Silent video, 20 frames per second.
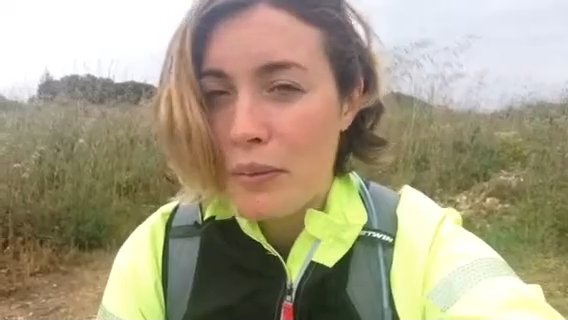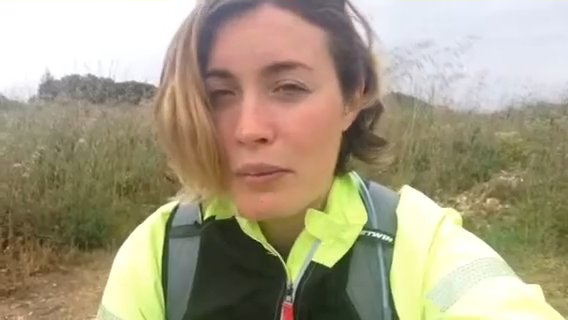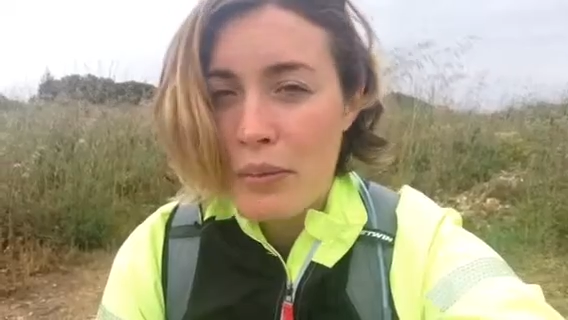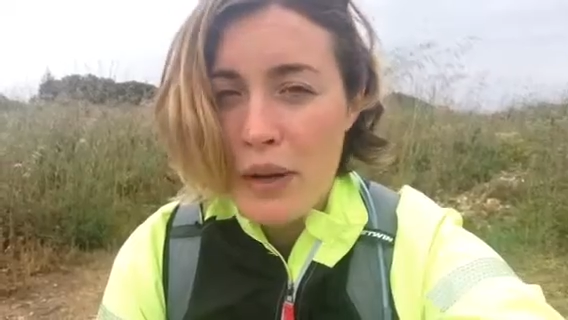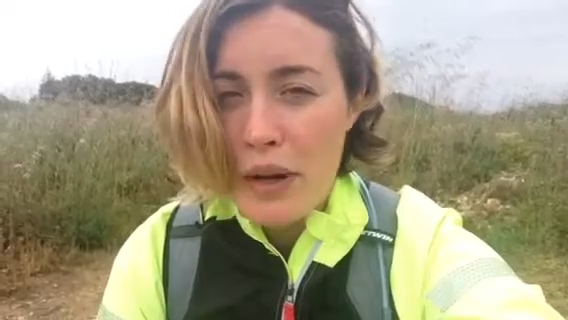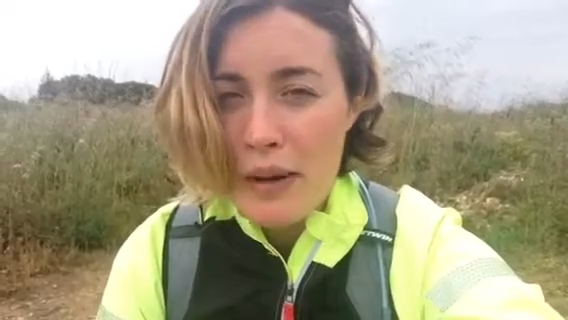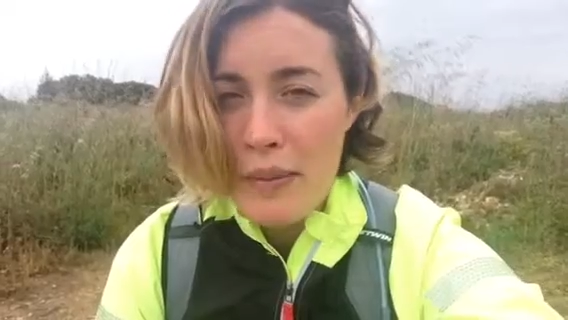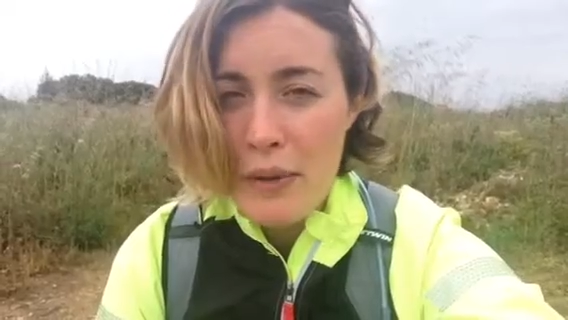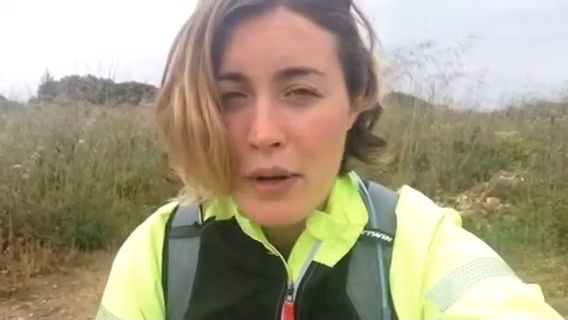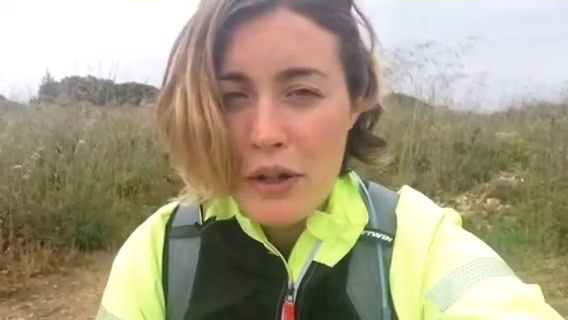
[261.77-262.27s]

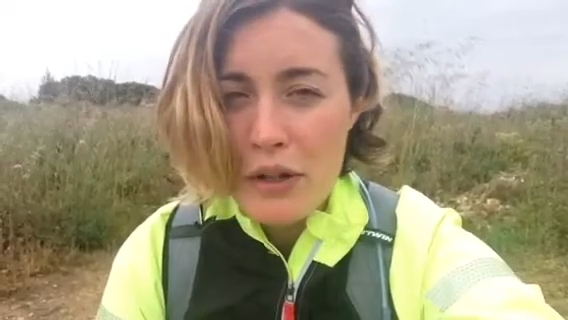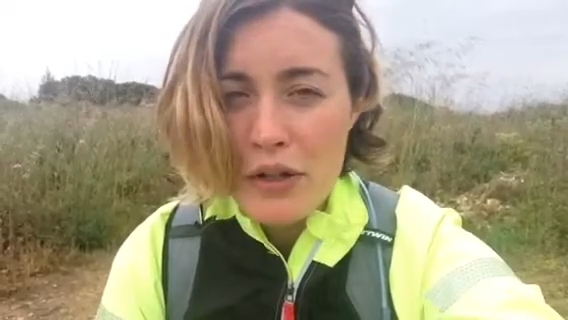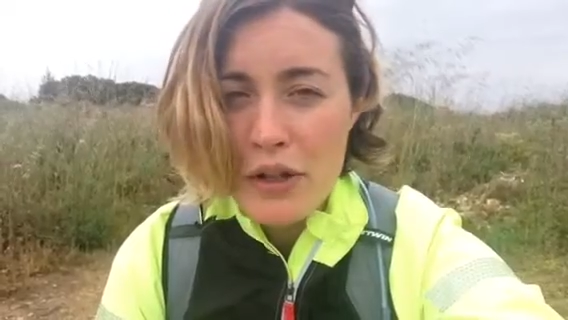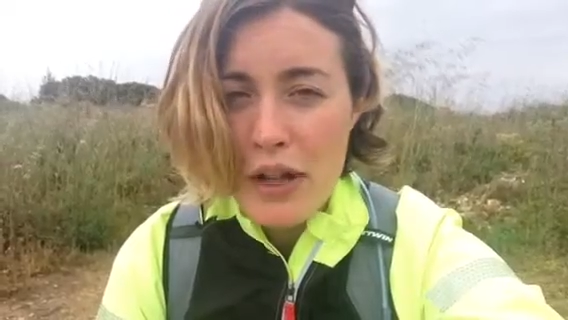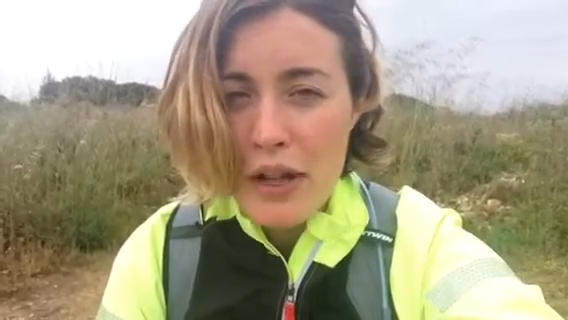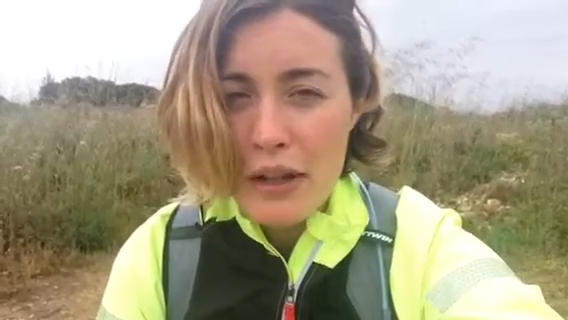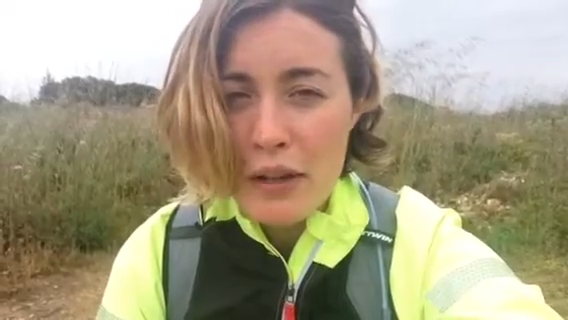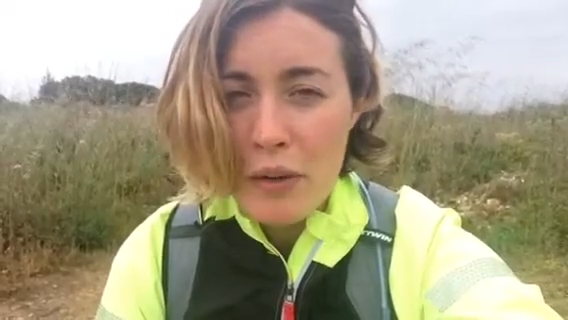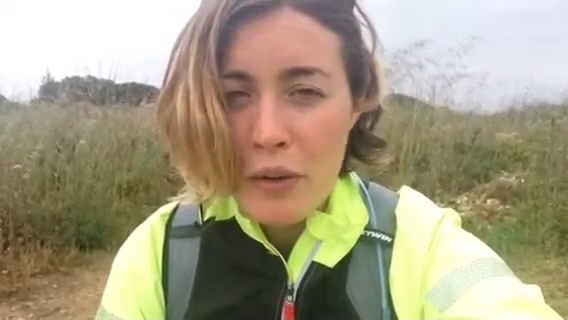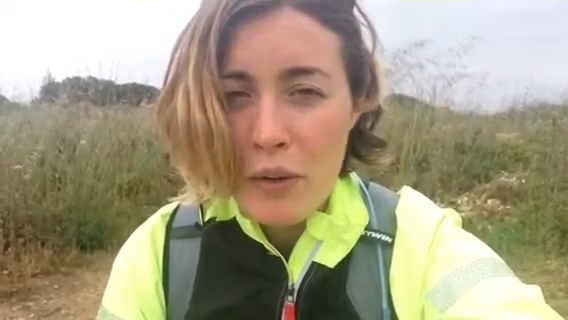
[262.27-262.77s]
pretty much
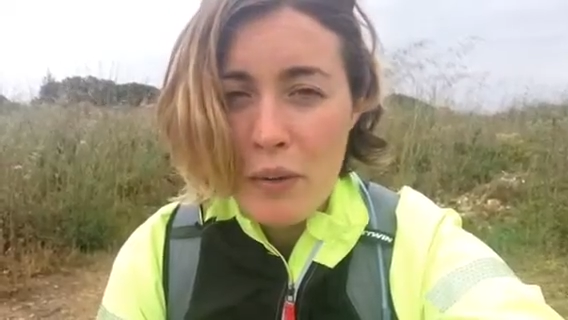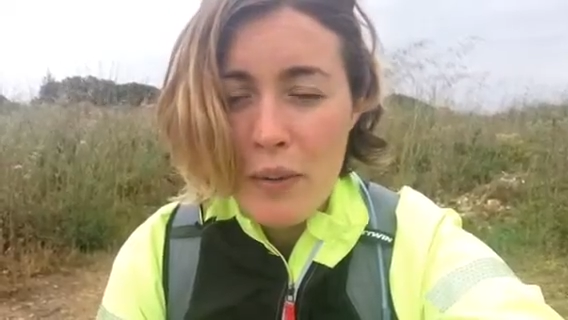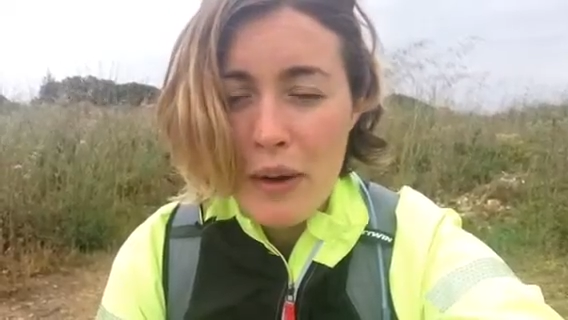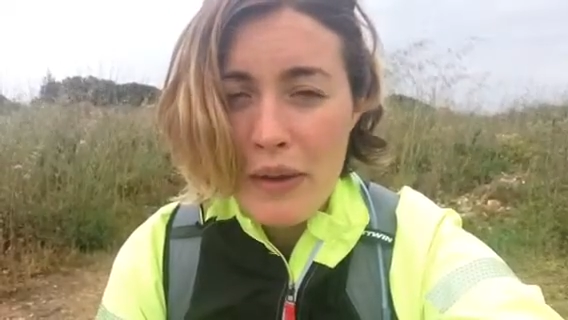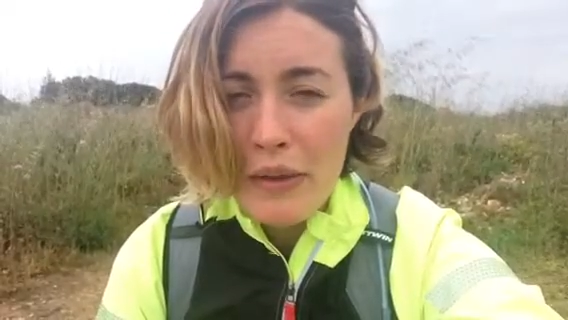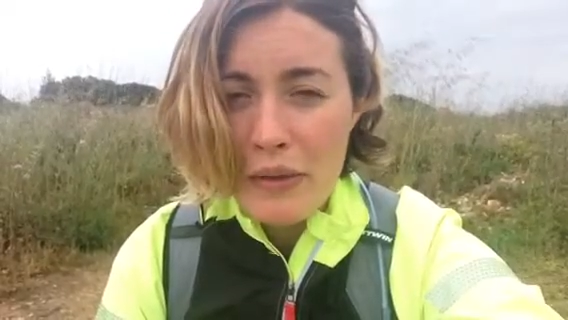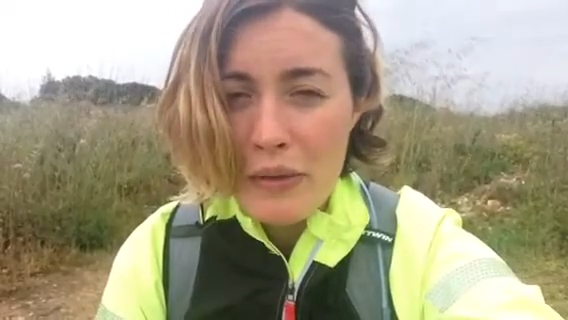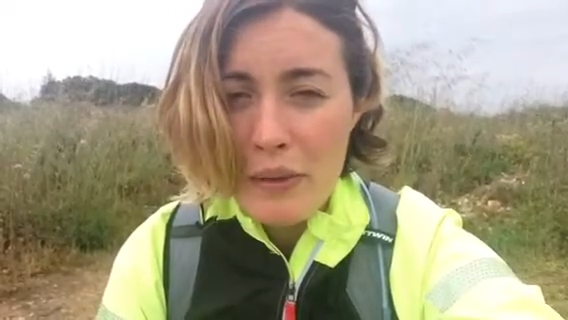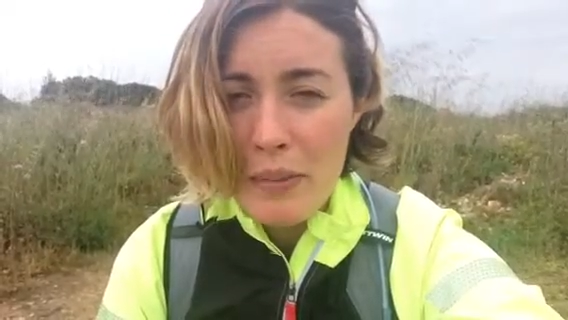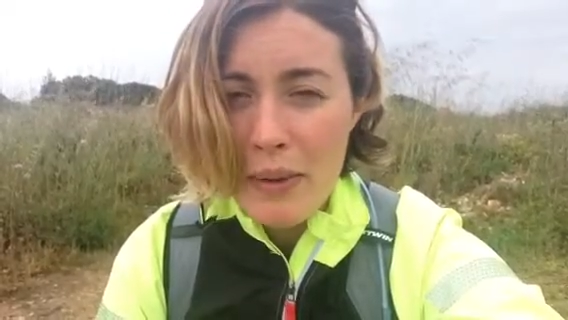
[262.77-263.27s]
like the whole
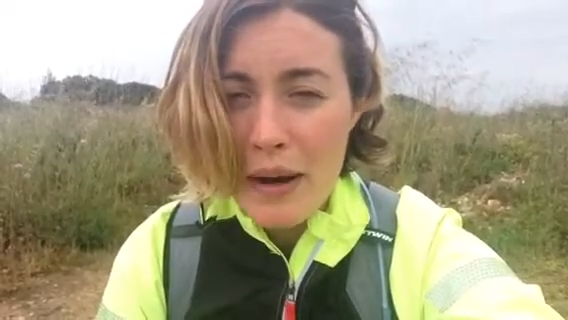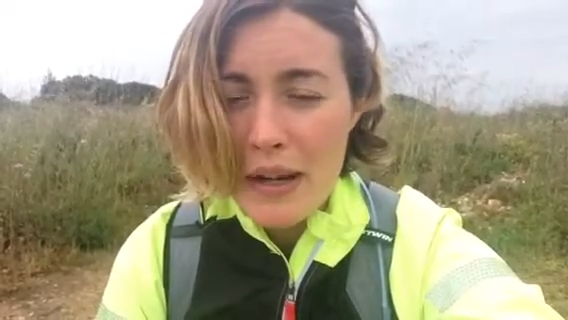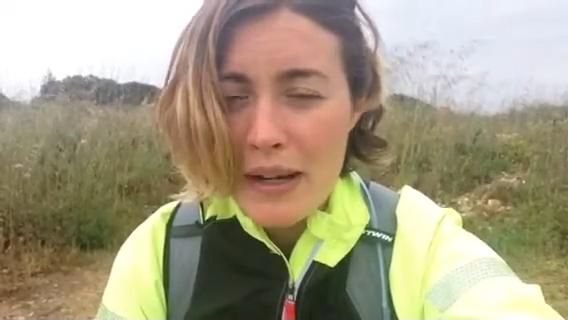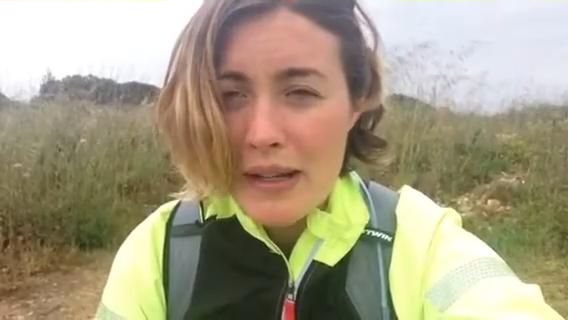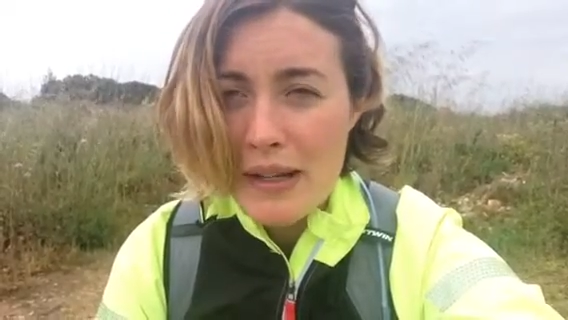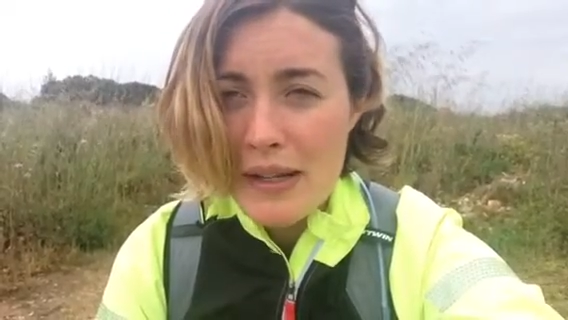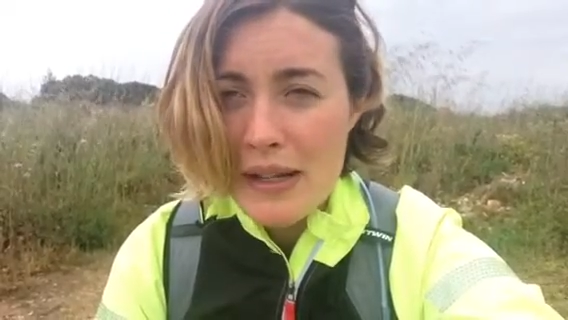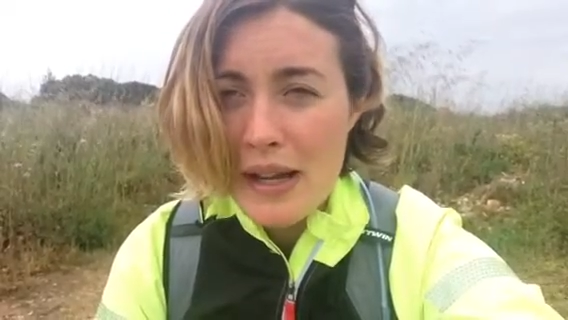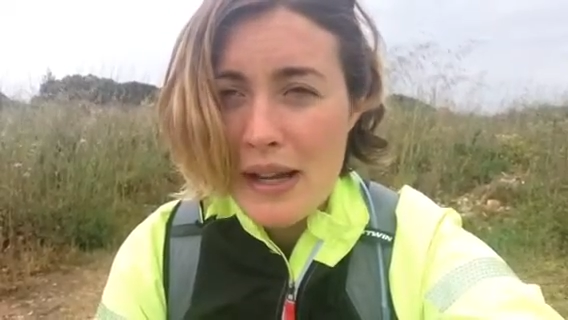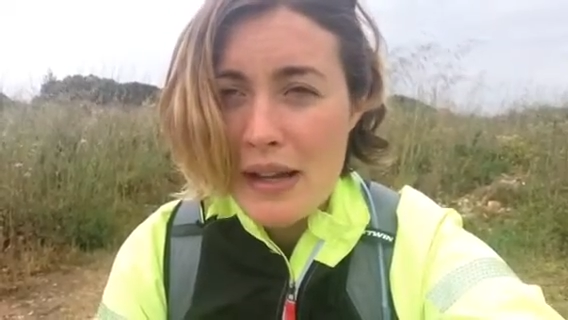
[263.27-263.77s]
way through the
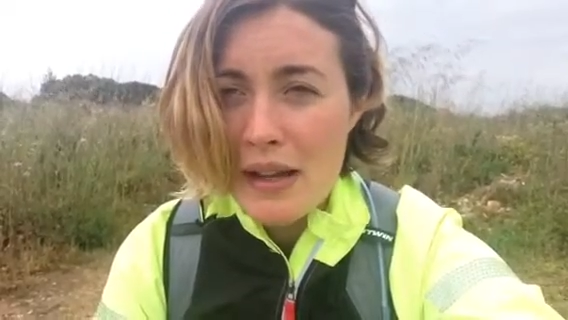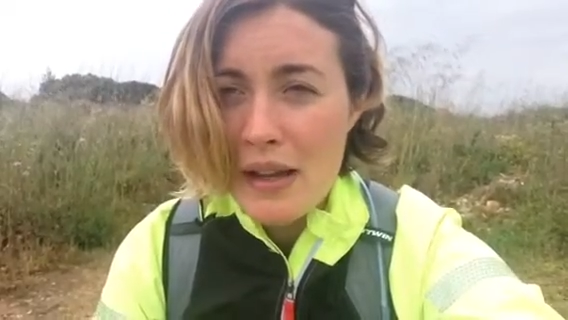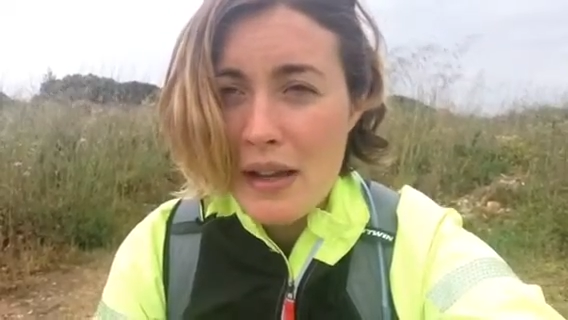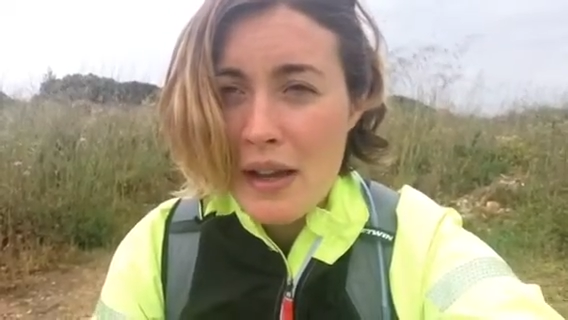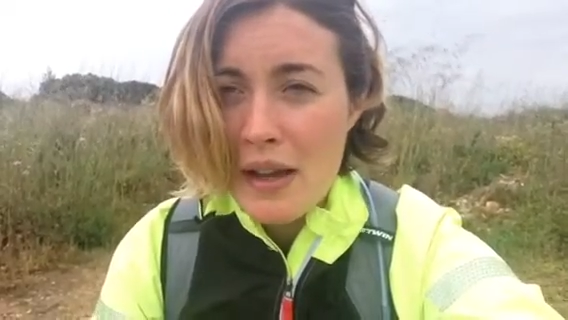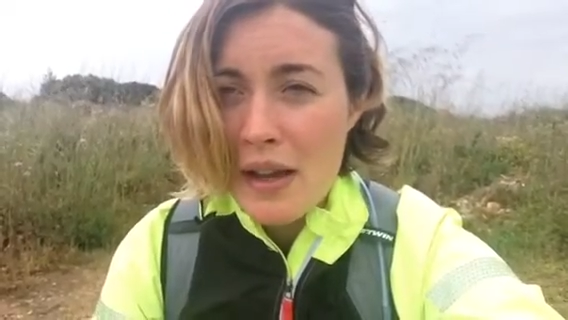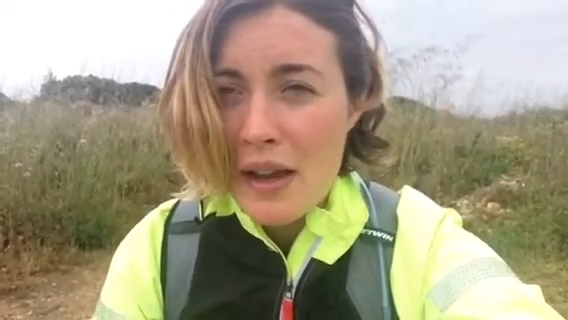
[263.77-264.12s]
pregnancy.